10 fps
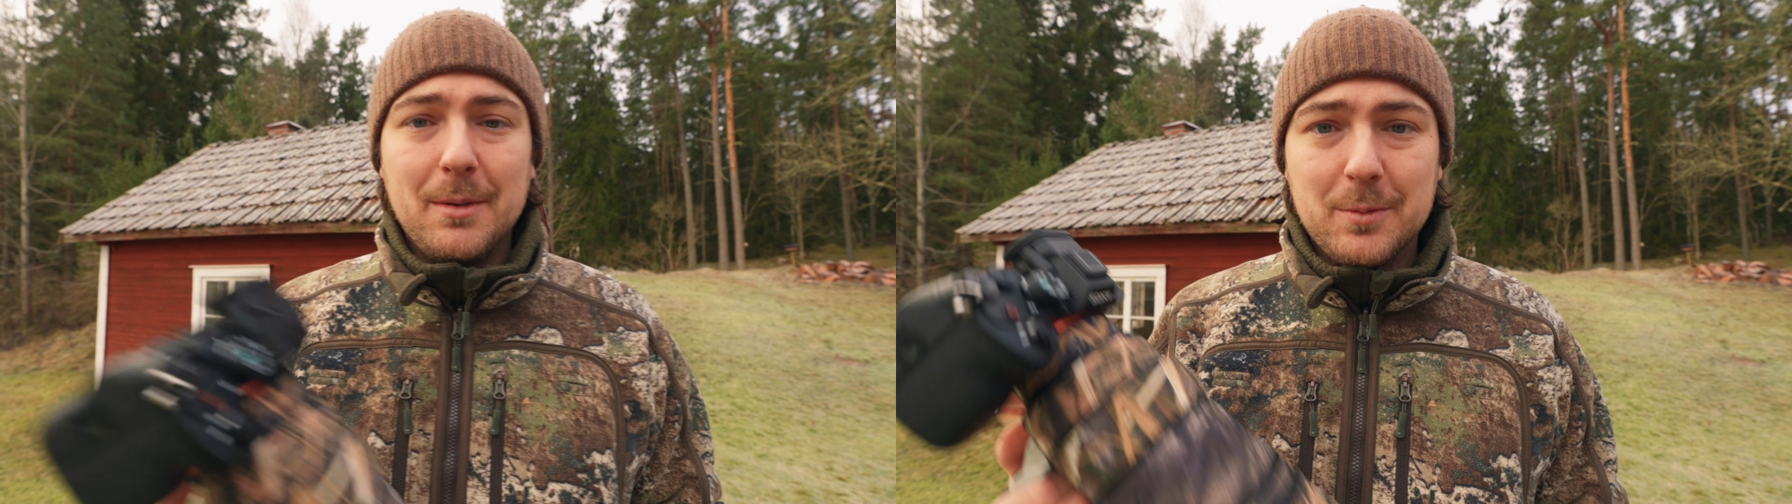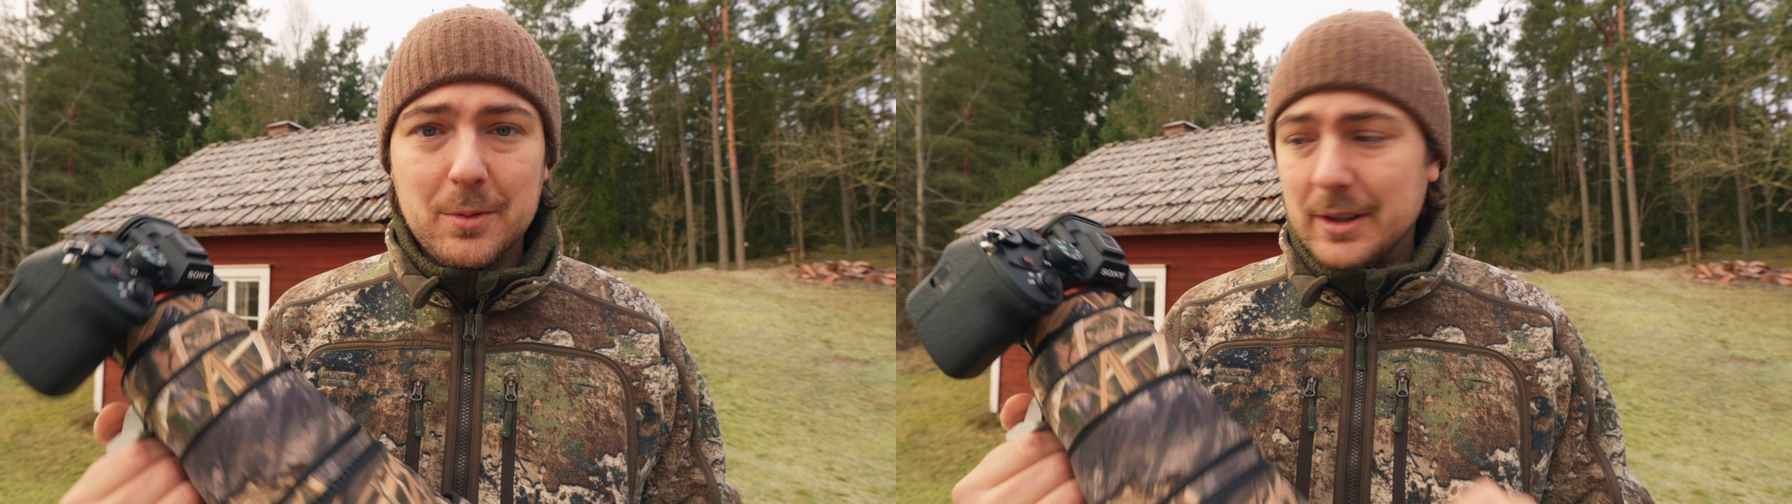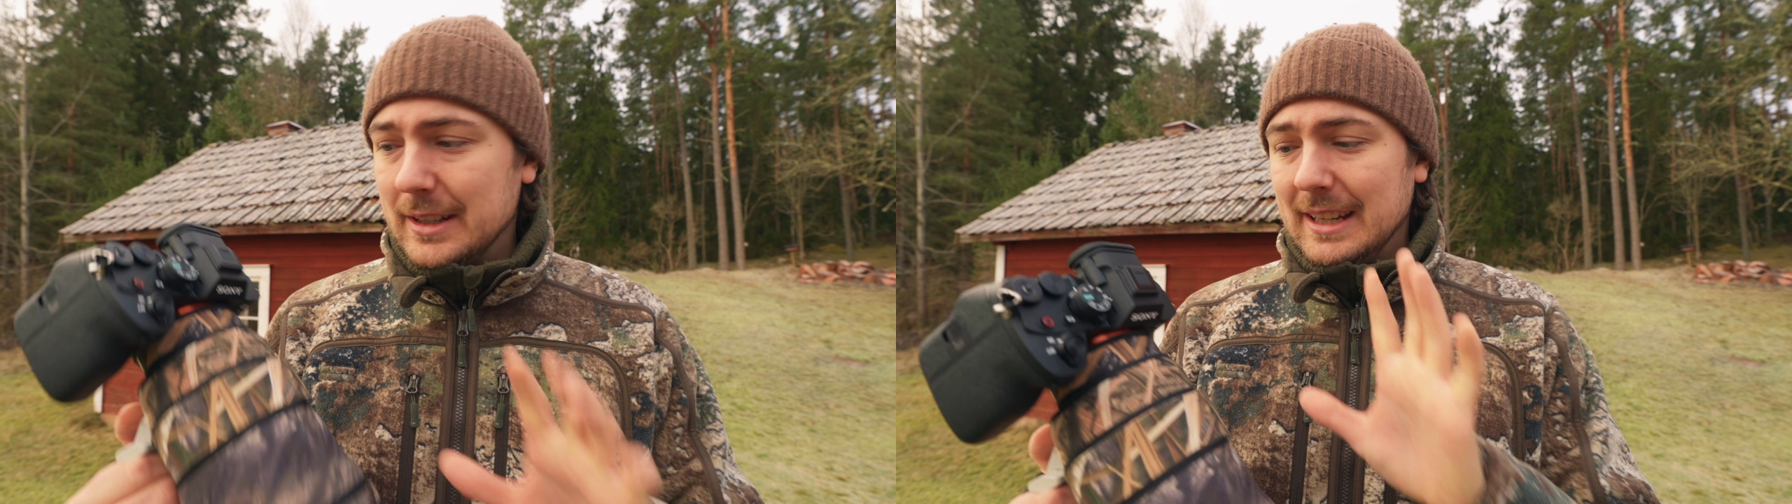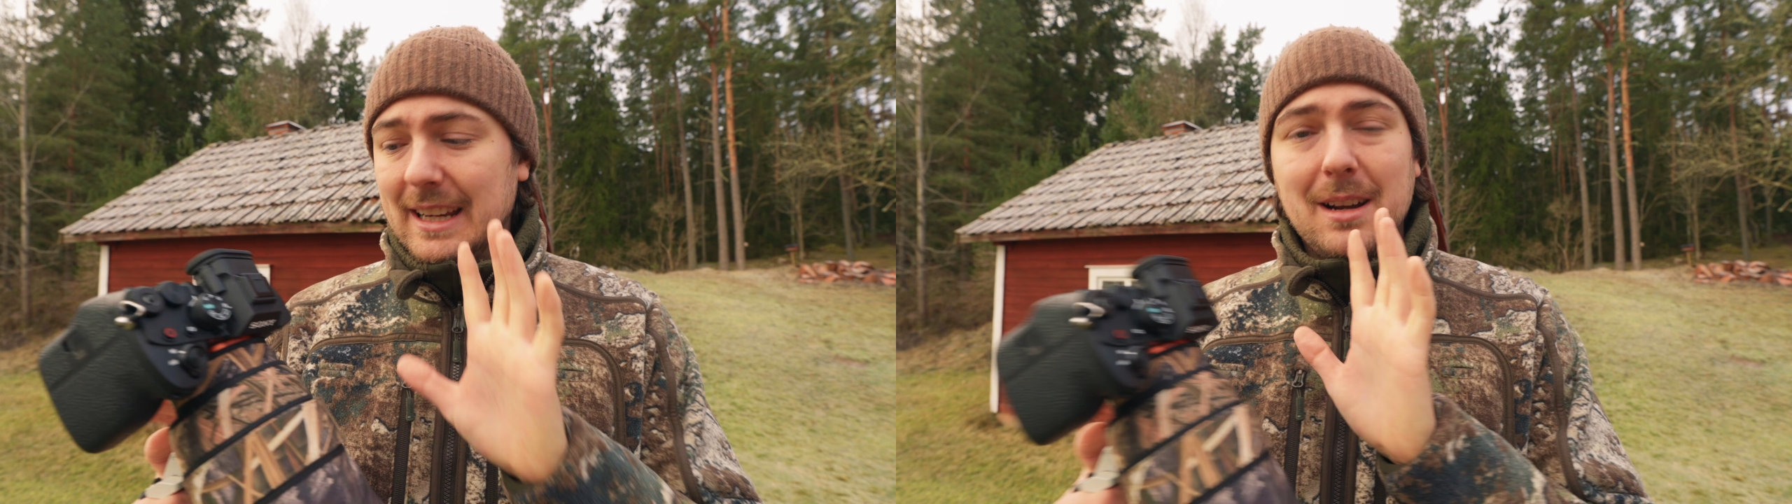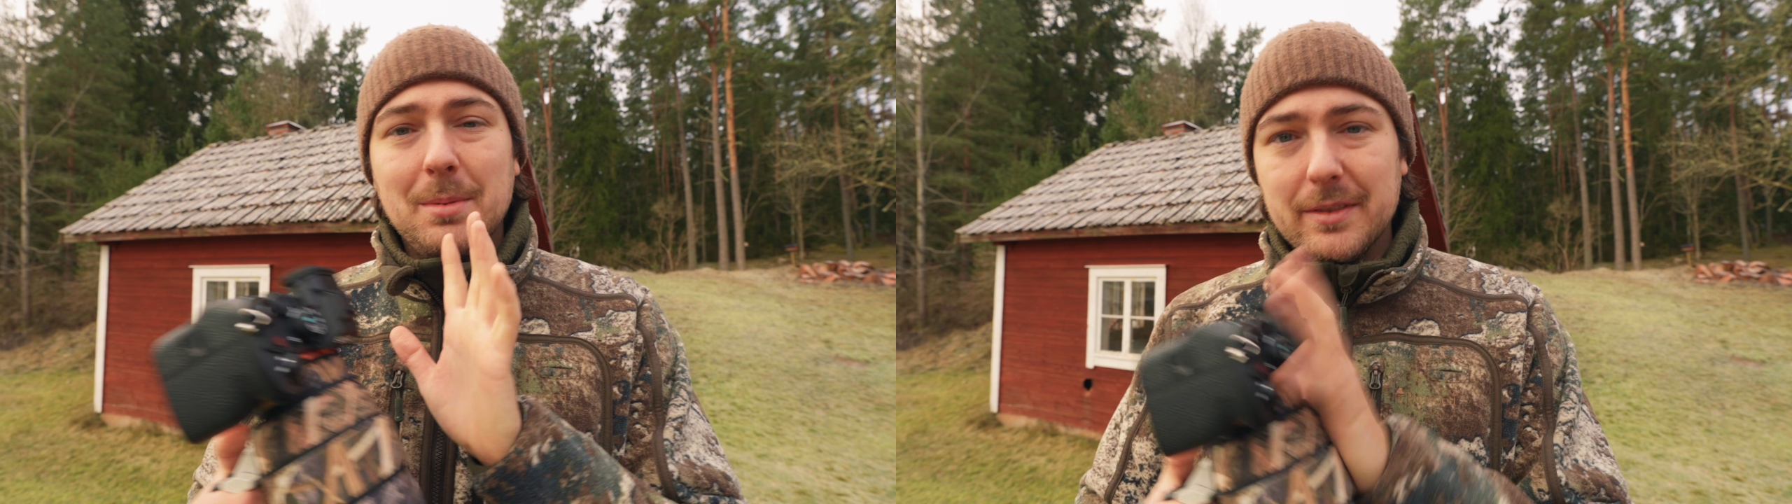for a
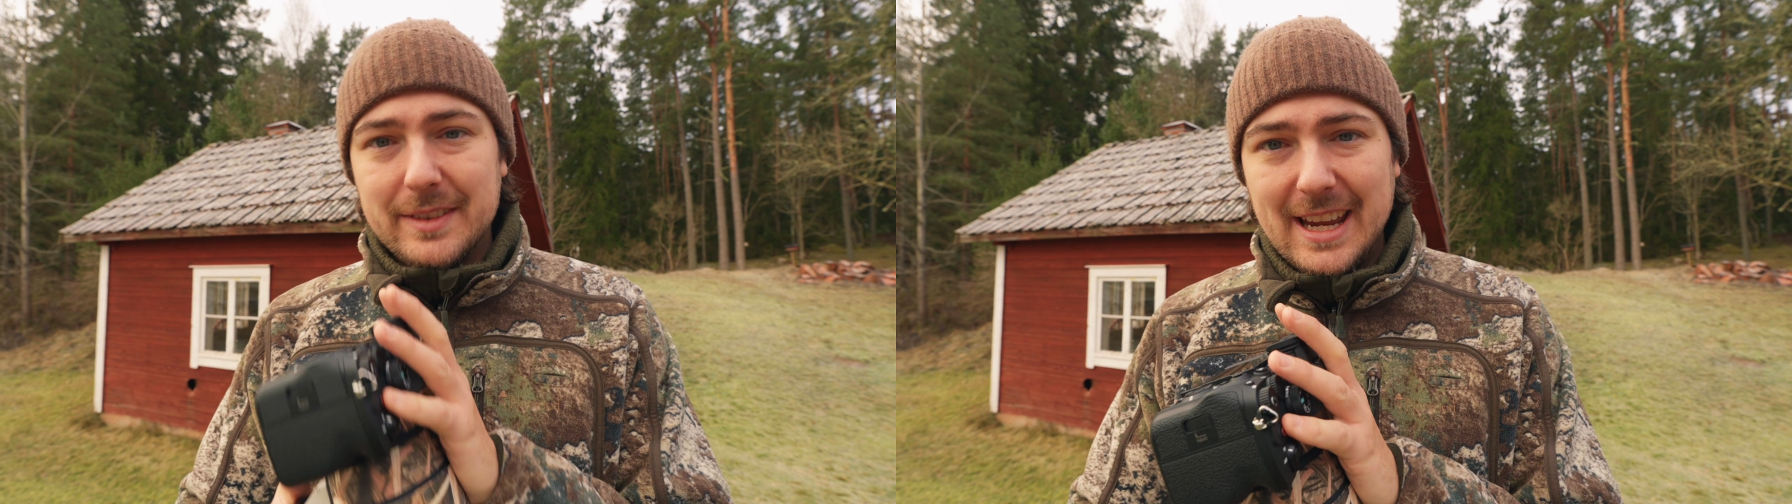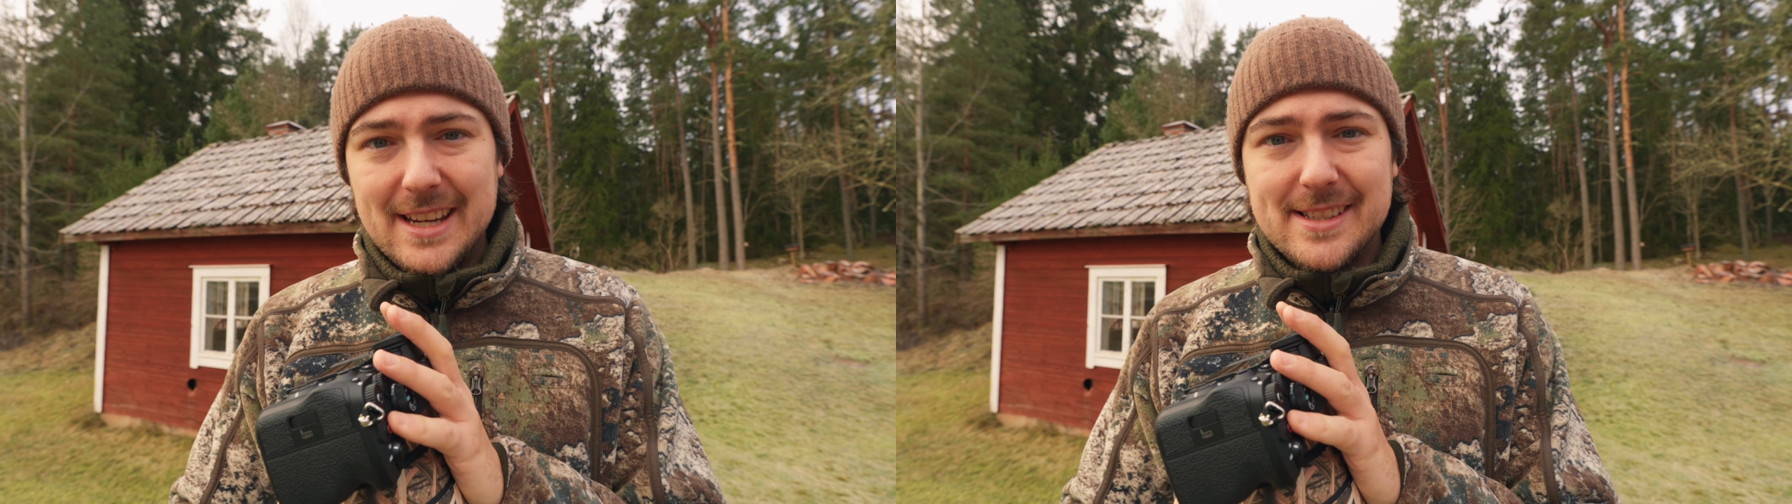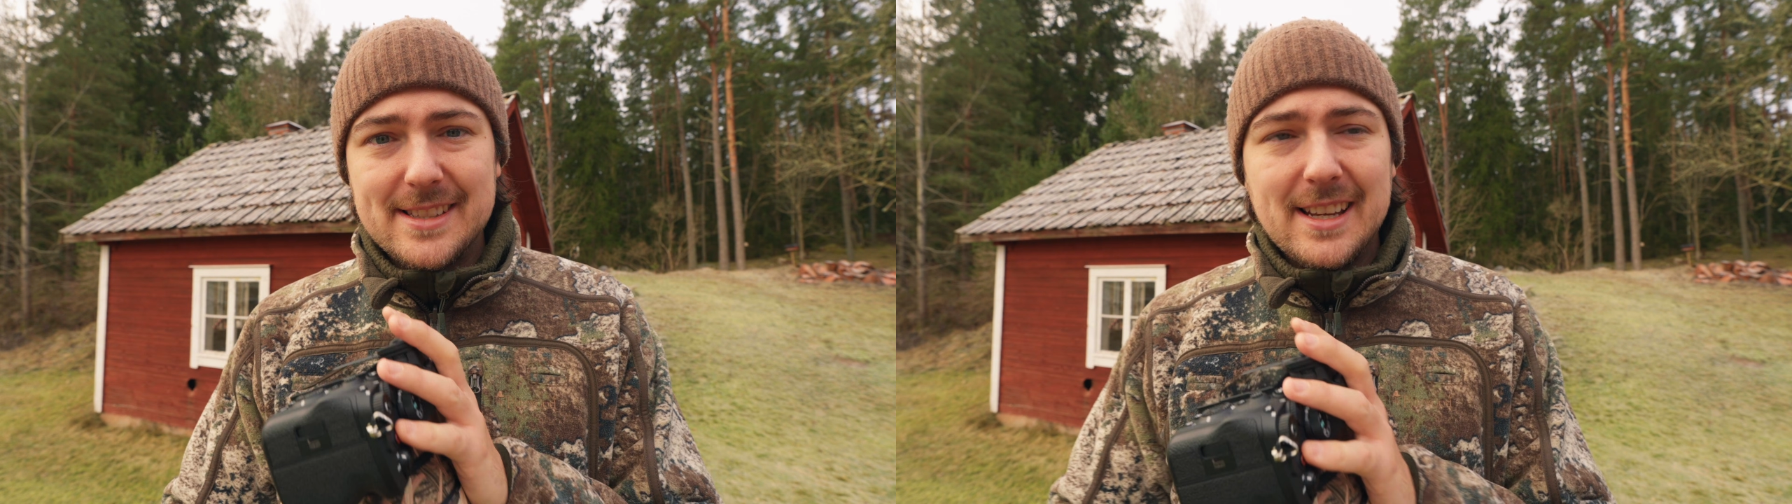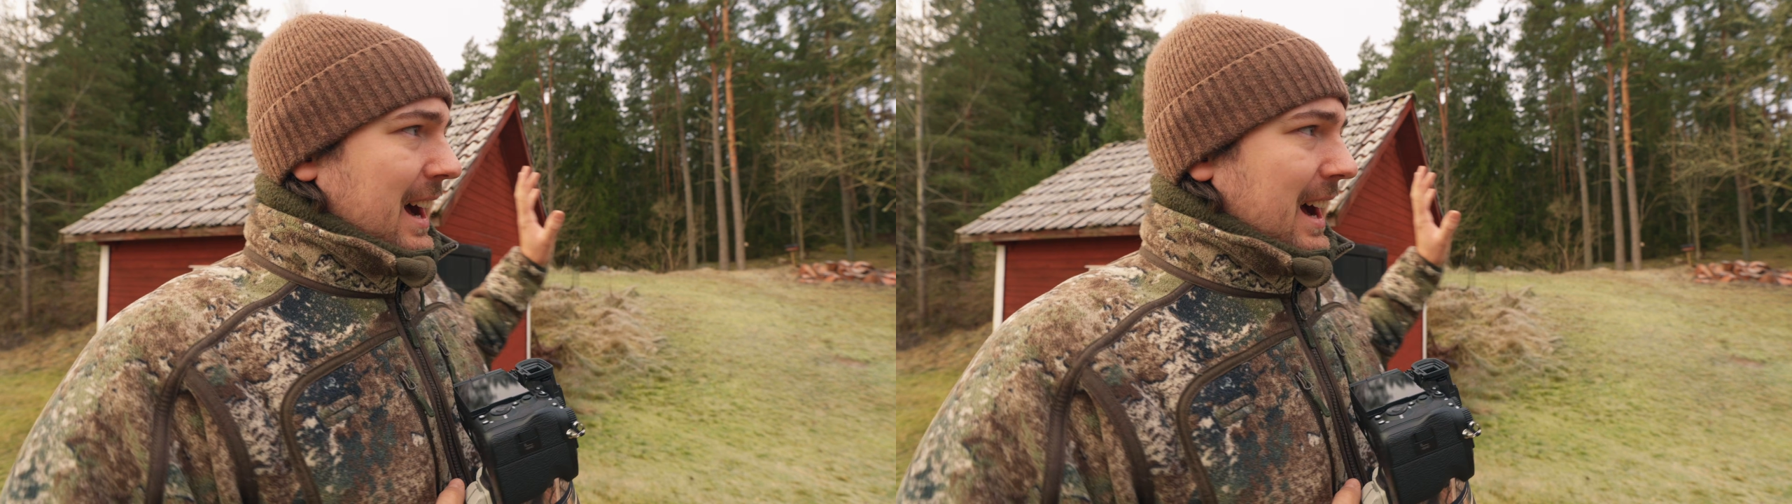couple of days,